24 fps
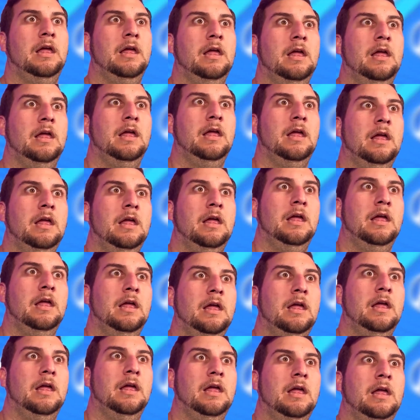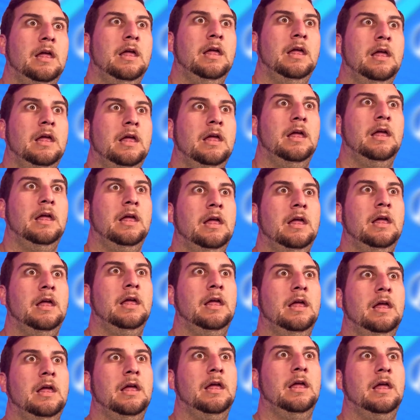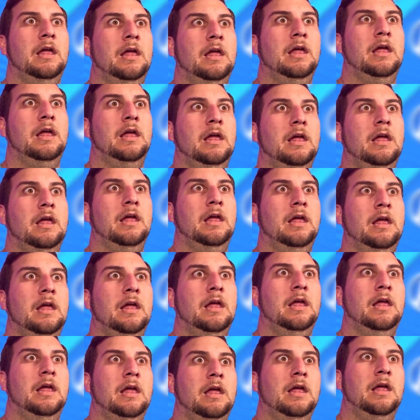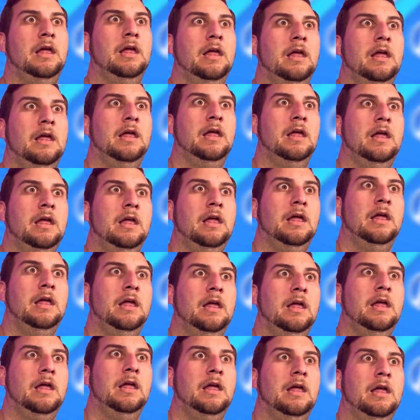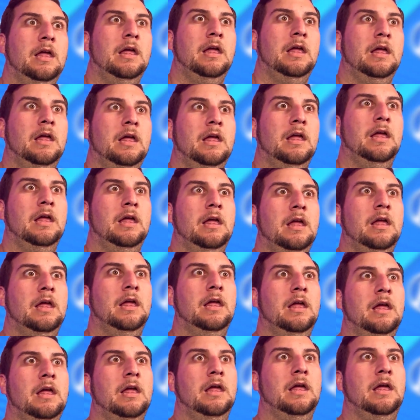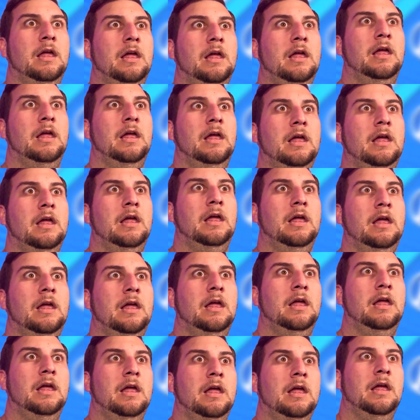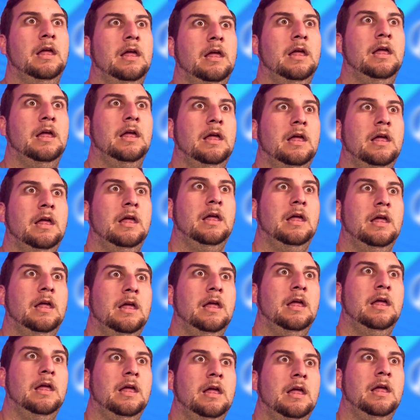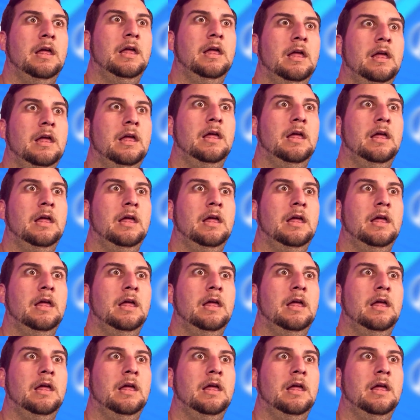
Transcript: Are you looking for some swag to get on this holy Black Friday and onward? Well, why not support Latino business by getting yourself the brand new